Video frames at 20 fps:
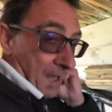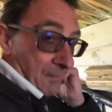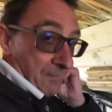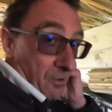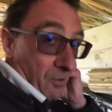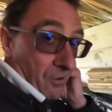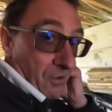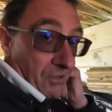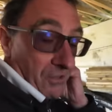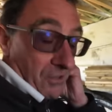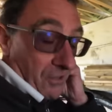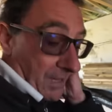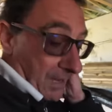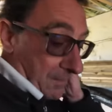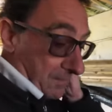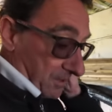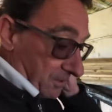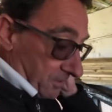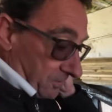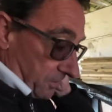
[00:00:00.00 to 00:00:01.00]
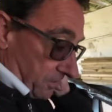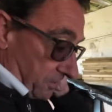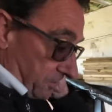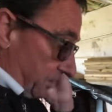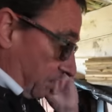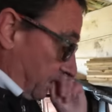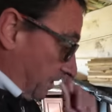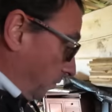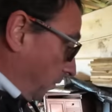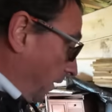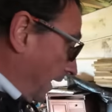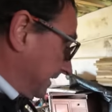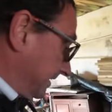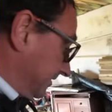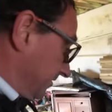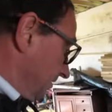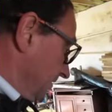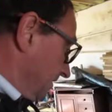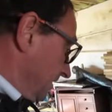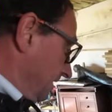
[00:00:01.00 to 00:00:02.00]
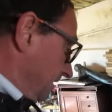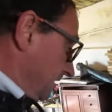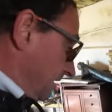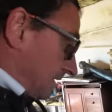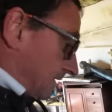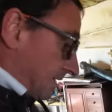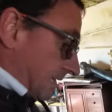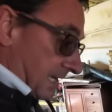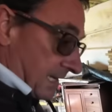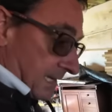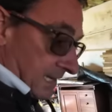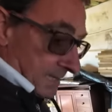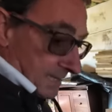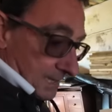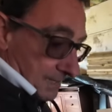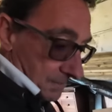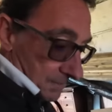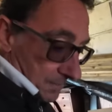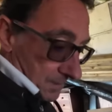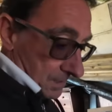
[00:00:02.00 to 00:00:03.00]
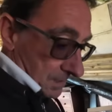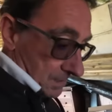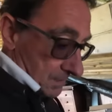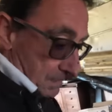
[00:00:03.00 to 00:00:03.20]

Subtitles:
I'm not going to do that because of the sheer weight. So